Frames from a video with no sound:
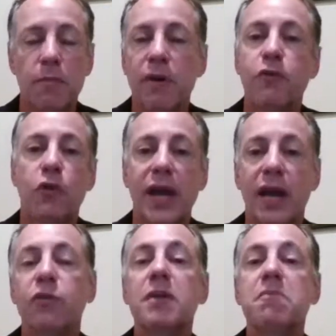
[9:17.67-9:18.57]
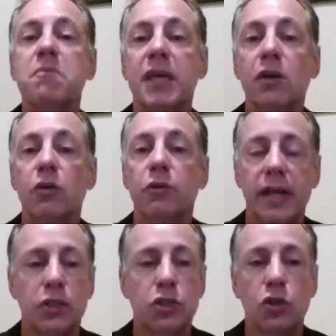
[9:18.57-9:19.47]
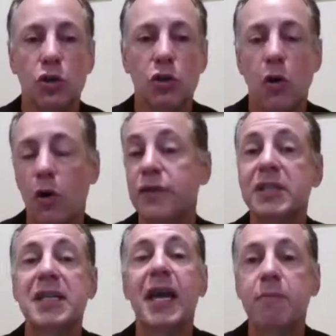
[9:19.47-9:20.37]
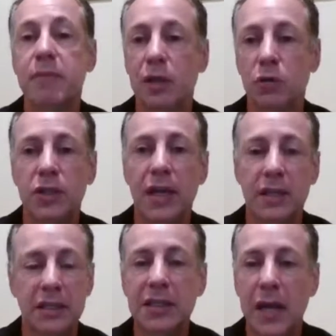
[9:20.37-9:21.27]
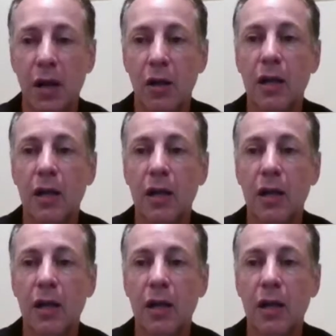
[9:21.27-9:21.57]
but for every meal they serve or every 10 meals they sell,